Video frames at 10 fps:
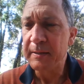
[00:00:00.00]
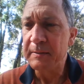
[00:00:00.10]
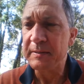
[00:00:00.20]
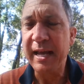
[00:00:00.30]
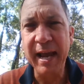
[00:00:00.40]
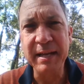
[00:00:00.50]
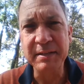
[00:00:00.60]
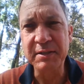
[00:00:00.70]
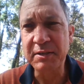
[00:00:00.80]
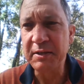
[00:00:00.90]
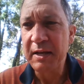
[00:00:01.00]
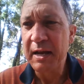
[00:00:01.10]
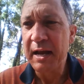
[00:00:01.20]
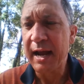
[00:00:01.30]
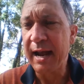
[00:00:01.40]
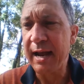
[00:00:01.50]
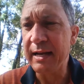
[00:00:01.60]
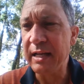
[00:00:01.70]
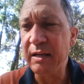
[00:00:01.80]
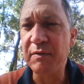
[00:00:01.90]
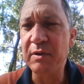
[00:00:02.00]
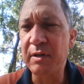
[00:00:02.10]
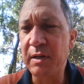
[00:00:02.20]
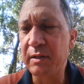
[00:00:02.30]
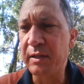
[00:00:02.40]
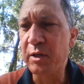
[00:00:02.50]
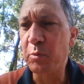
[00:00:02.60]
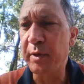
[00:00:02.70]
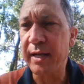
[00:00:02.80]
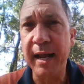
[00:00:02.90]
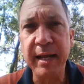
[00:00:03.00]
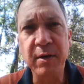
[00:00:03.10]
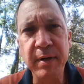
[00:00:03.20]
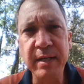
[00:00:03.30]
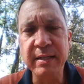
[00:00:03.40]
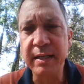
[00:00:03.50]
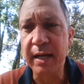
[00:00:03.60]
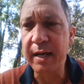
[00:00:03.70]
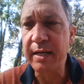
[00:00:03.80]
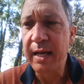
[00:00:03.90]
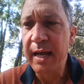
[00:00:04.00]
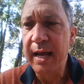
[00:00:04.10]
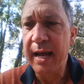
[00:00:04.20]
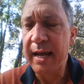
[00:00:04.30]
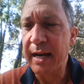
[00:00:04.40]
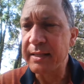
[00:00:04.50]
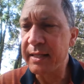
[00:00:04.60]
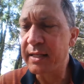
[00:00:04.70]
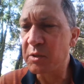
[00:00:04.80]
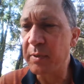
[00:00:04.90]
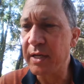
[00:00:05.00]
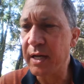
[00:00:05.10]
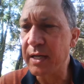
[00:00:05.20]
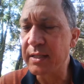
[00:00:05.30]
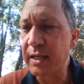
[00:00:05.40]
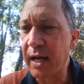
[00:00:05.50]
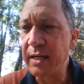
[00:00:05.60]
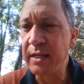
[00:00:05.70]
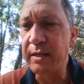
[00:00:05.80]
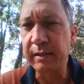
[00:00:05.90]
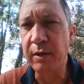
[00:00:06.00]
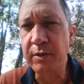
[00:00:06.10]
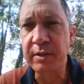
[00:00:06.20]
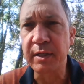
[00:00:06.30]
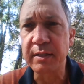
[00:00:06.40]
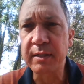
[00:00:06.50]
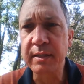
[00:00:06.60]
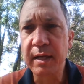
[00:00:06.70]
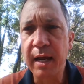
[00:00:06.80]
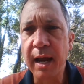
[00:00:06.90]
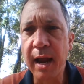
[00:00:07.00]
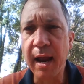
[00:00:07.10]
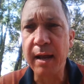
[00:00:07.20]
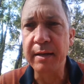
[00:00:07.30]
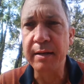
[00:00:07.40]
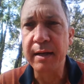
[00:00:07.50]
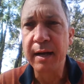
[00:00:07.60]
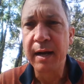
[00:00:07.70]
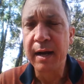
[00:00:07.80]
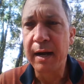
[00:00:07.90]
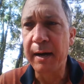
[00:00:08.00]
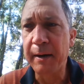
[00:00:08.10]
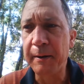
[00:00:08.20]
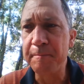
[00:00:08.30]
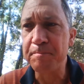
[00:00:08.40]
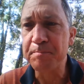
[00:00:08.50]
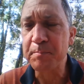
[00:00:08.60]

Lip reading: tense and even a little bit angry inside, and I think it's because I need closeness. And I'm